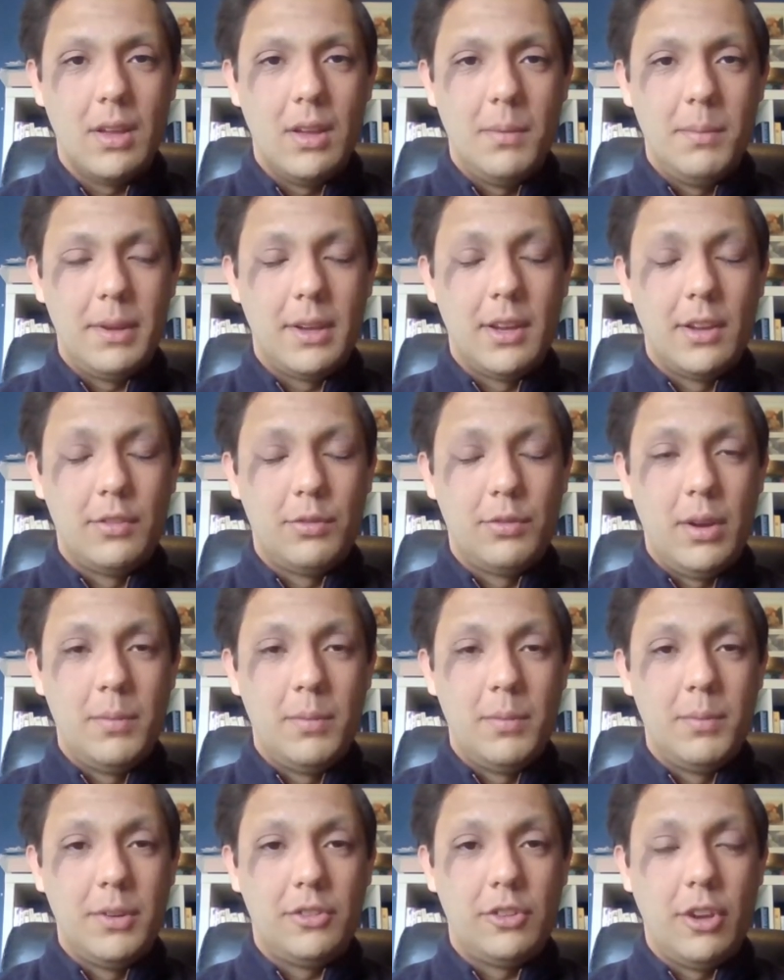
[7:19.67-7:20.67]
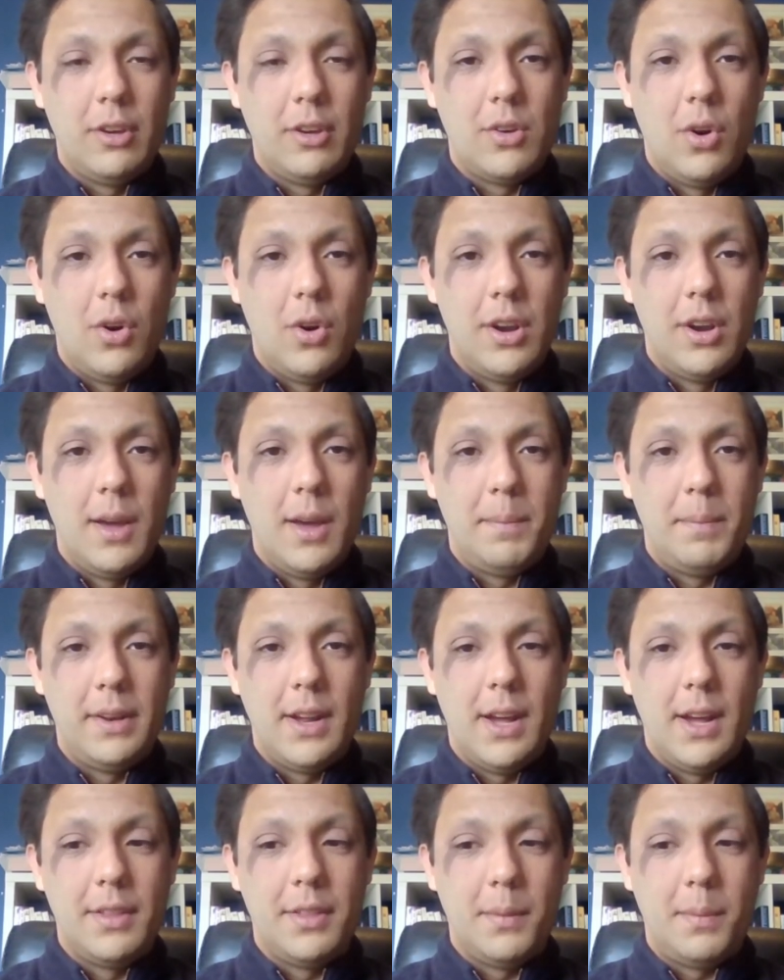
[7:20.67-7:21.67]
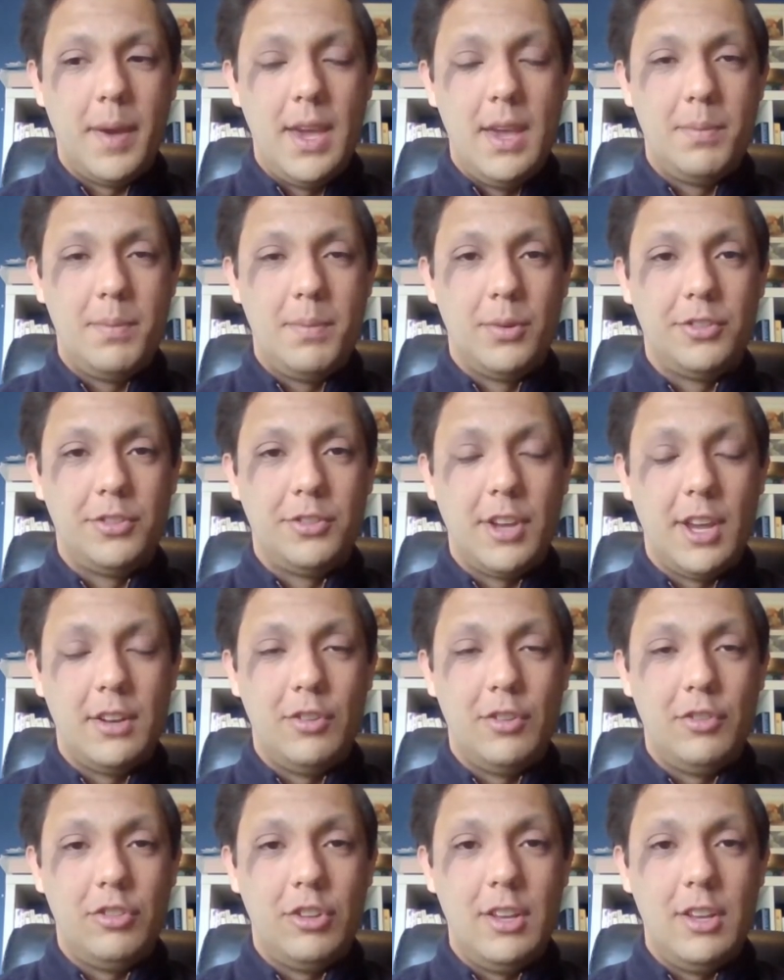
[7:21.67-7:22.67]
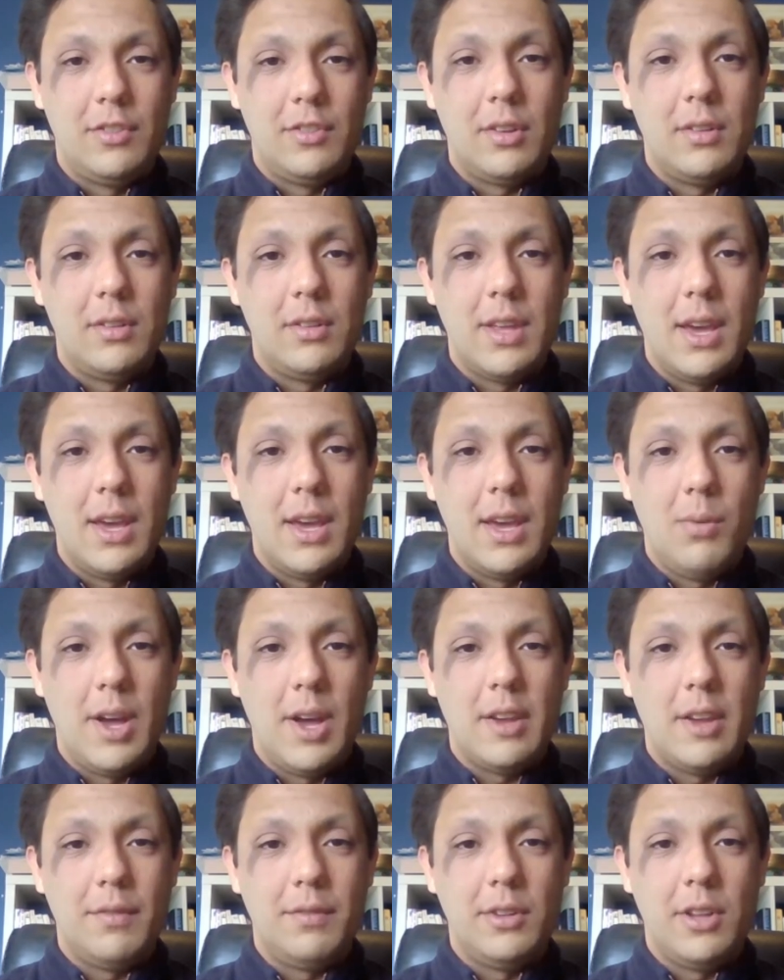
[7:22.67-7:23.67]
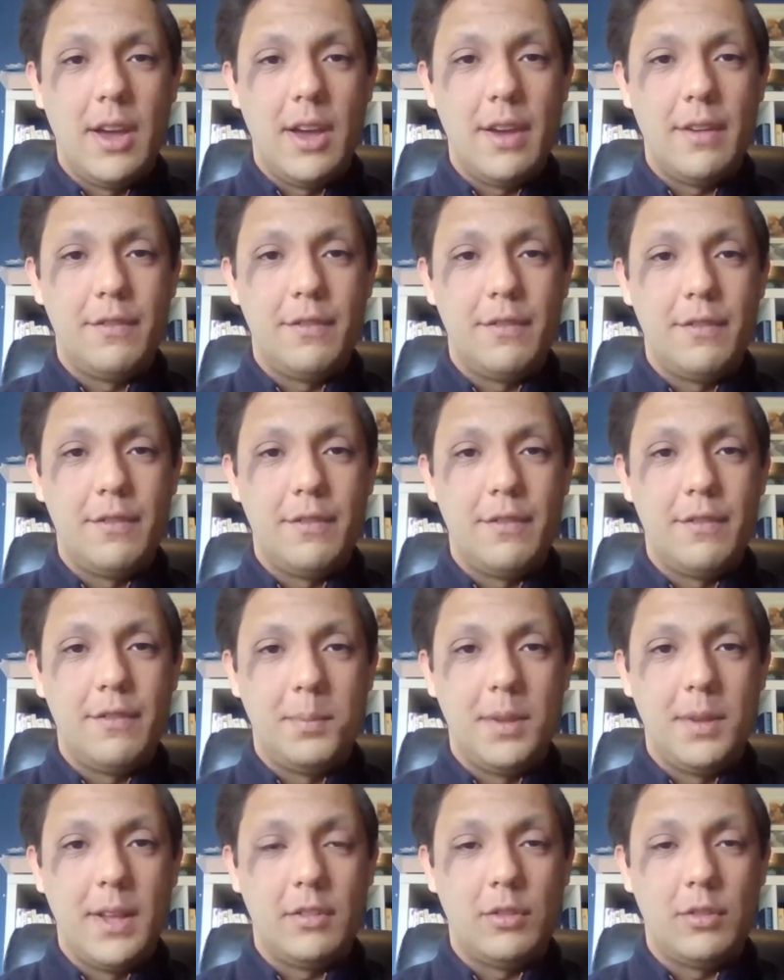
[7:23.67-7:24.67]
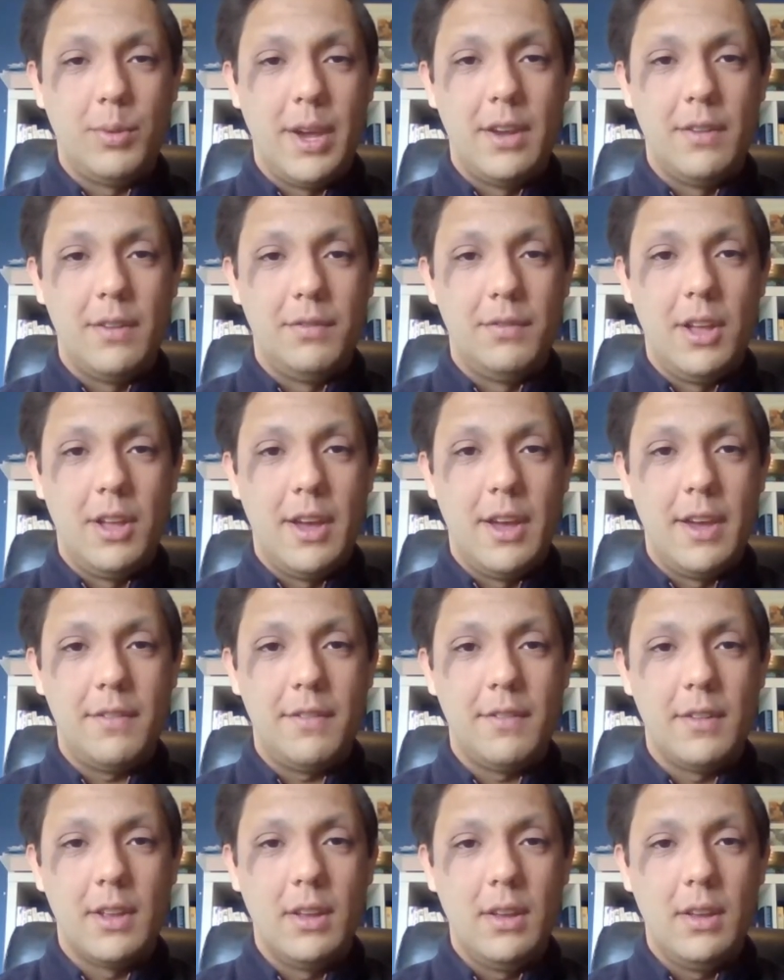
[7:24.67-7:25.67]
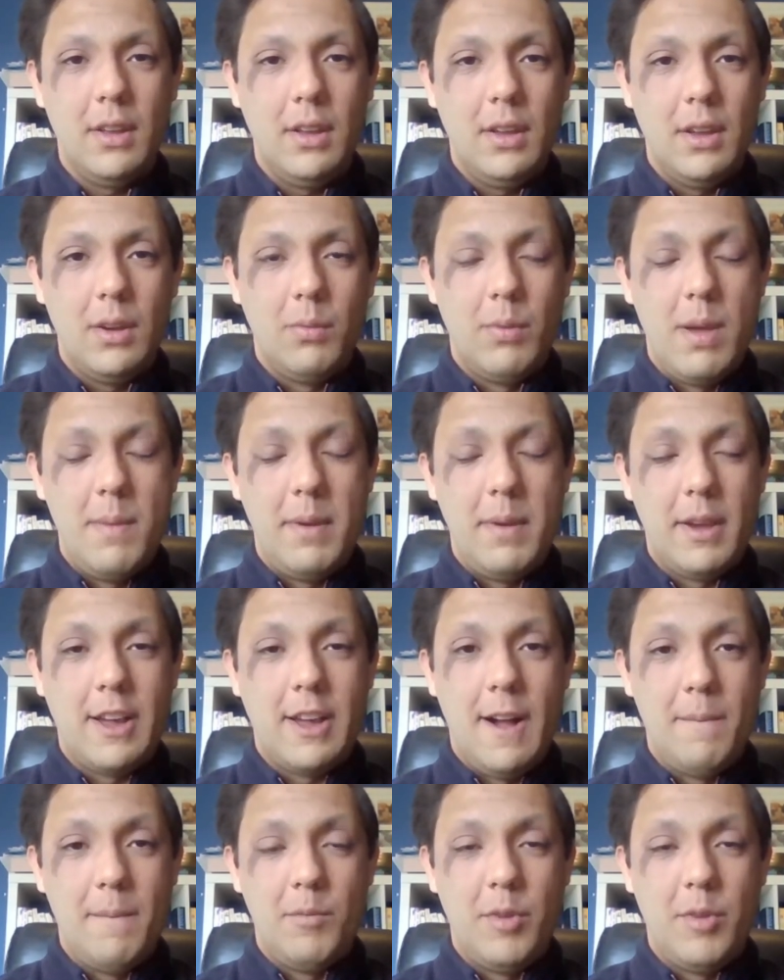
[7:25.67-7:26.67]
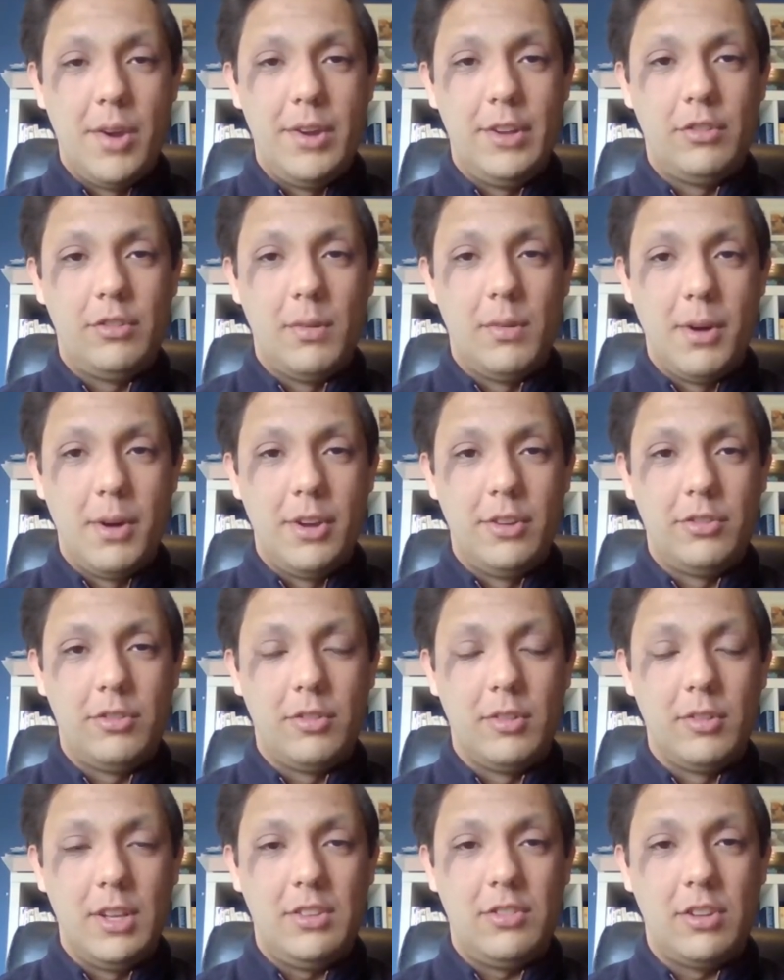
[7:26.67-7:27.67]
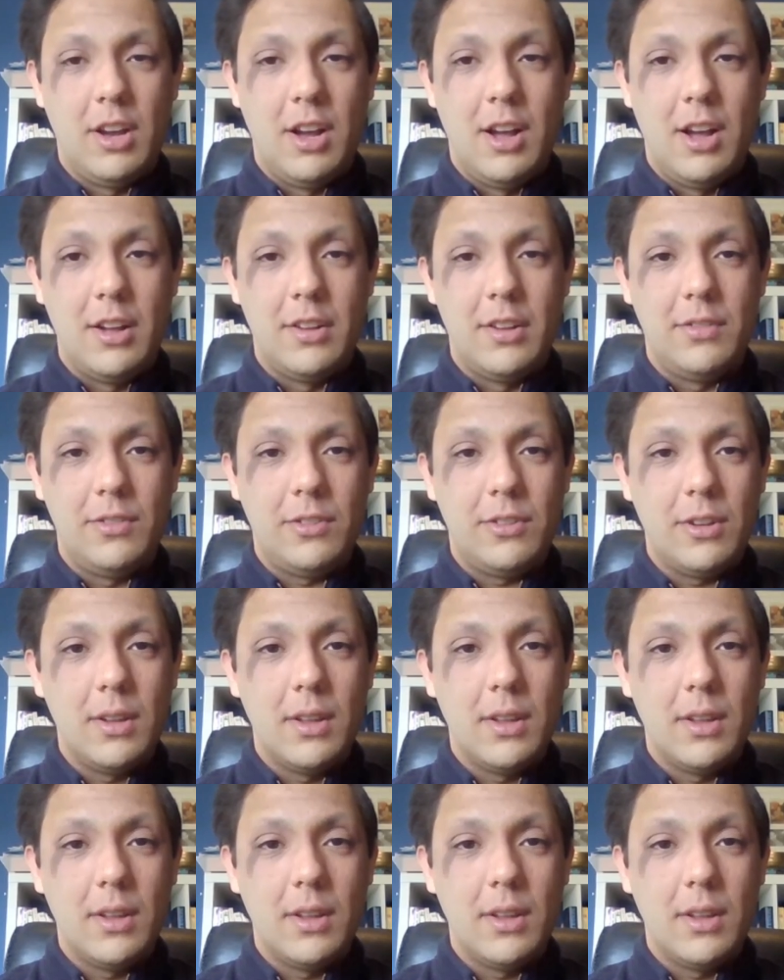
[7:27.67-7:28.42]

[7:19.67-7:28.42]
Because when we're so caught up in other people's energies and their way of life, or the planet's way of life, we become very emotionally charged.